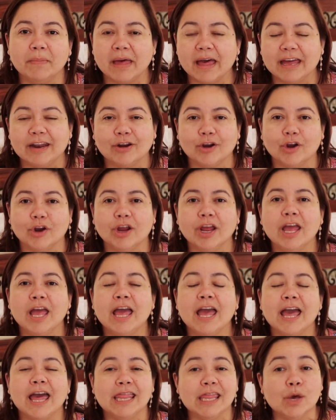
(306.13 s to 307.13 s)
better
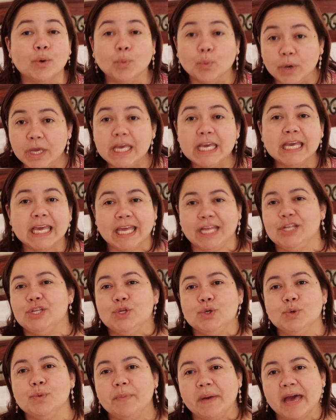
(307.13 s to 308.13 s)
and that we can
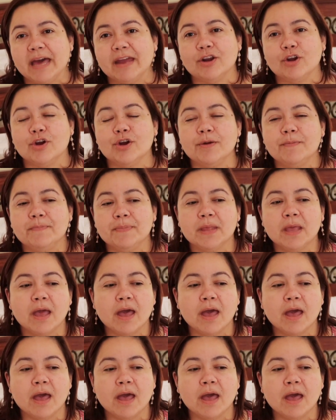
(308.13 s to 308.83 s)
do better.